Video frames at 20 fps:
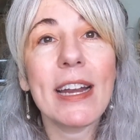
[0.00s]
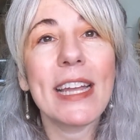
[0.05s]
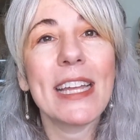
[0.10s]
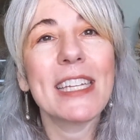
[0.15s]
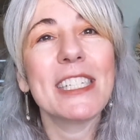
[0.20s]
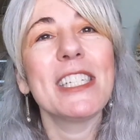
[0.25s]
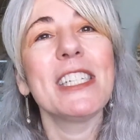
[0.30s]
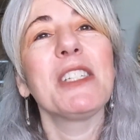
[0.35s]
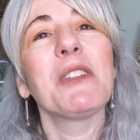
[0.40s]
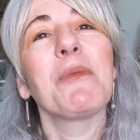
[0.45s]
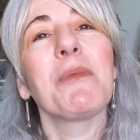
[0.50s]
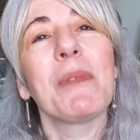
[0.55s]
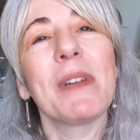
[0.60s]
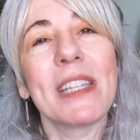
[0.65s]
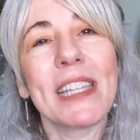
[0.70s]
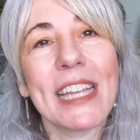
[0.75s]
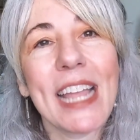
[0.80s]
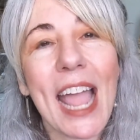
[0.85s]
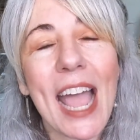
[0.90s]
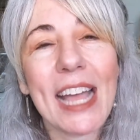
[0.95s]
It just
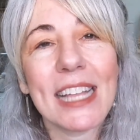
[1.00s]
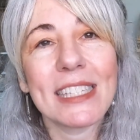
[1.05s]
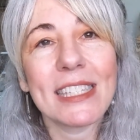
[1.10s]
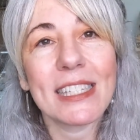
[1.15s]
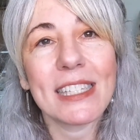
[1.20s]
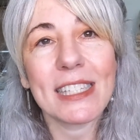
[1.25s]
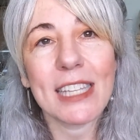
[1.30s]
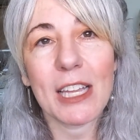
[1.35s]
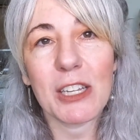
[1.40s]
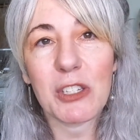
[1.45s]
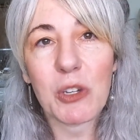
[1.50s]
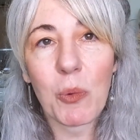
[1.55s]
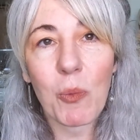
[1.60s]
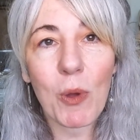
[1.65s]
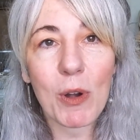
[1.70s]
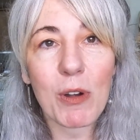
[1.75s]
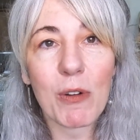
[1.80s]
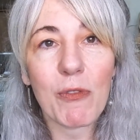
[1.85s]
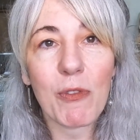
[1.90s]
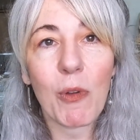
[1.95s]
really adds such
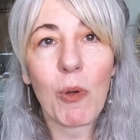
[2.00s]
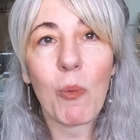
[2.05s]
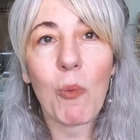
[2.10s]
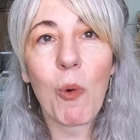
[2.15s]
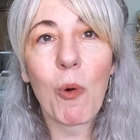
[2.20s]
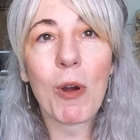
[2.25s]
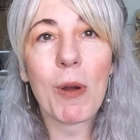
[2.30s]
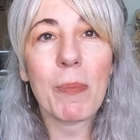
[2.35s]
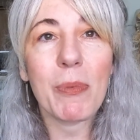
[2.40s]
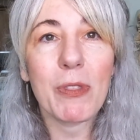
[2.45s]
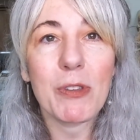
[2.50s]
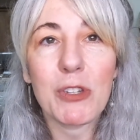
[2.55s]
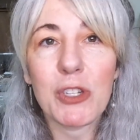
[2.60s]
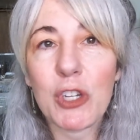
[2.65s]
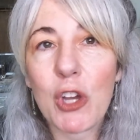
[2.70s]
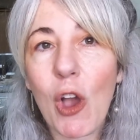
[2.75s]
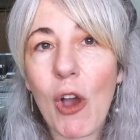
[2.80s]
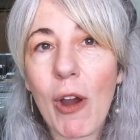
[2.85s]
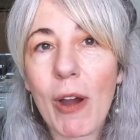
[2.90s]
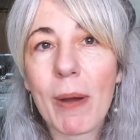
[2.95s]
wonderful warmth,
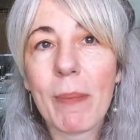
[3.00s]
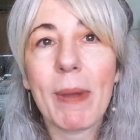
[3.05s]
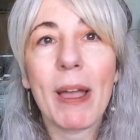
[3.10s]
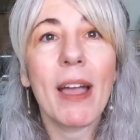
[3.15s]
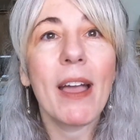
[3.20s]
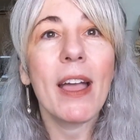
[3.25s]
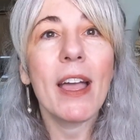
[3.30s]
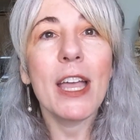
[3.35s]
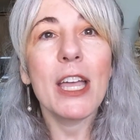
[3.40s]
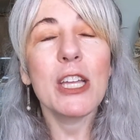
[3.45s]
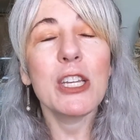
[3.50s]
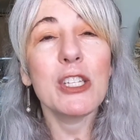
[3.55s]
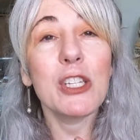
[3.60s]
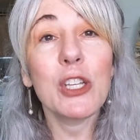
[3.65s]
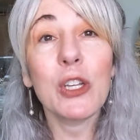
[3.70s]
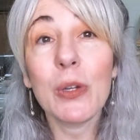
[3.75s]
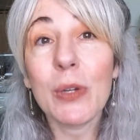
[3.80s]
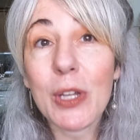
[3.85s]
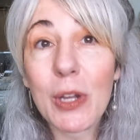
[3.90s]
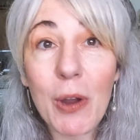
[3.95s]
charm
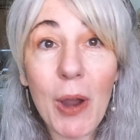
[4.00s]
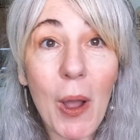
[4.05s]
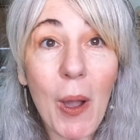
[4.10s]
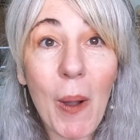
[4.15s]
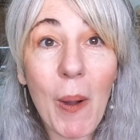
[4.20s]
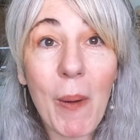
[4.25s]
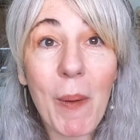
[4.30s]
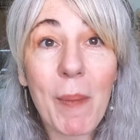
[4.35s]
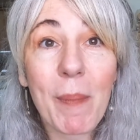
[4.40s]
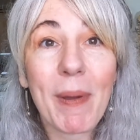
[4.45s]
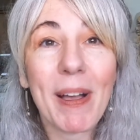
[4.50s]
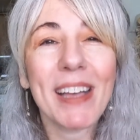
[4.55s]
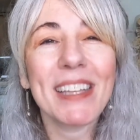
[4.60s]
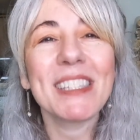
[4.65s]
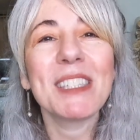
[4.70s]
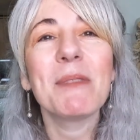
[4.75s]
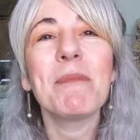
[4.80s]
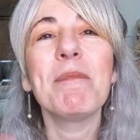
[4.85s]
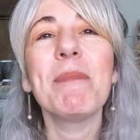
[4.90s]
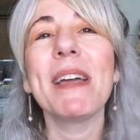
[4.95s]
to your home,
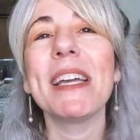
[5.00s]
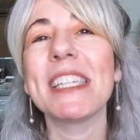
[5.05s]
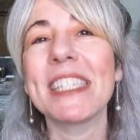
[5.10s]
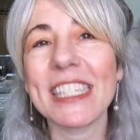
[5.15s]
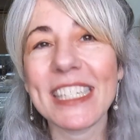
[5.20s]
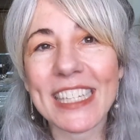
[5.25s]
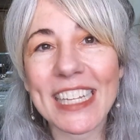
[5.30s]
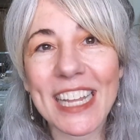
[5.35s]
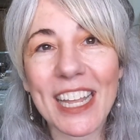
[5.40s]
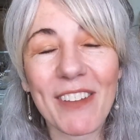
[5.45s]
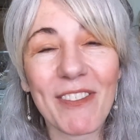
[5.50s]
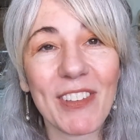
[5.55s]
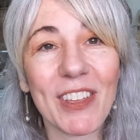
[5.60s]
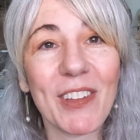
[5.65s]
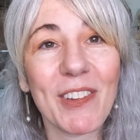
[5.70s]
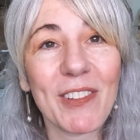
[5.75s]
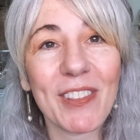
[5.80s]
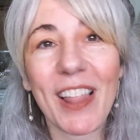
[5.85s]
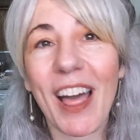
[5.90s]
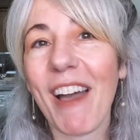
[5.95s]
especially if
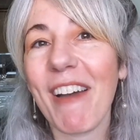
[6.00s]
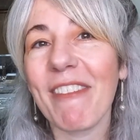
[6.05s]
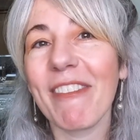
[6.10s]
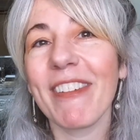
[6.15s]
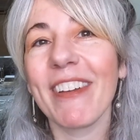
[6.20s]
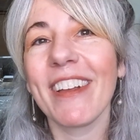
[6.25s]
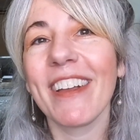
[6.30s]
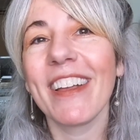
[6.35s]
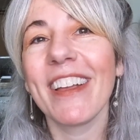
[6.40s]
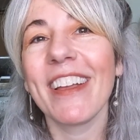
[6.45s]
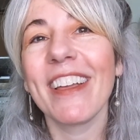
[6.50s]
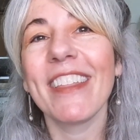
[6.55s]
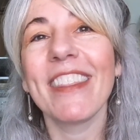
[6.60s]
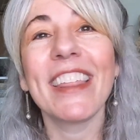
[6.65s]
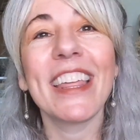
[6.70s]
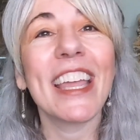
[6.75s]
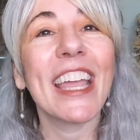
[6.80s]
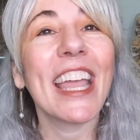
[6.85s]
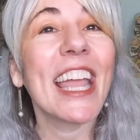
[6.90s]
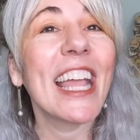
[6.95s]
you love
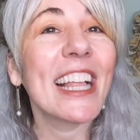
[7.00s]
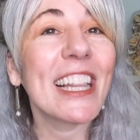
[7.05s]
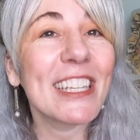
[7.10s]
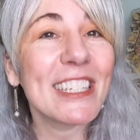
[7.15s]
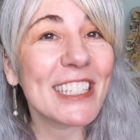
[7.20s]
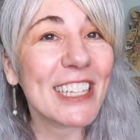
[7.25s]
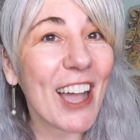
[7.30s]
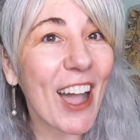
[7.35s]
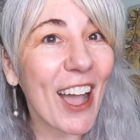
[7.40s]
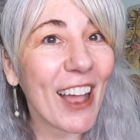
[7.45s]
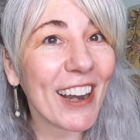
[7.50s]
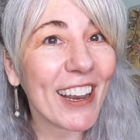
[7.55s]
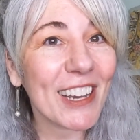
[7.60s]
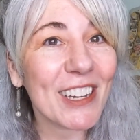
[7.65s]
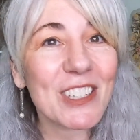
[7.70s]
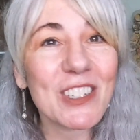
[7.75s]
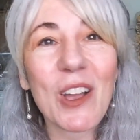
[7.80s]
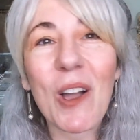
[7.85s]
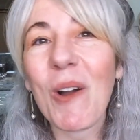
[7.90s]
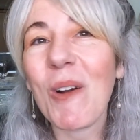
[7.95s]
the English
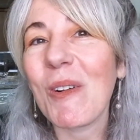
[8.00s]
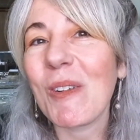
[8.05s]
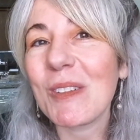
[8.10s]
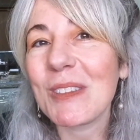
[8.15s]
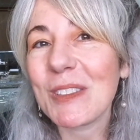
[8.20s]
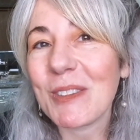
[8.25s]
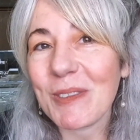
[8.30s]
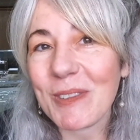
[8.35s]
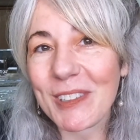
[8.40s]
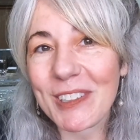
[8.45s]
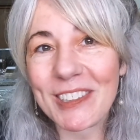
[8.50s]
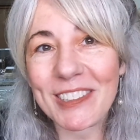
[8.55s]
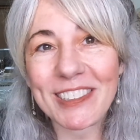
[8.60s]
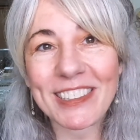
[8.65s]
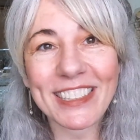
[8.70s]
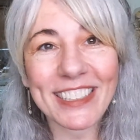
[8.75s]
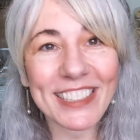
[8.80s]
cottage old world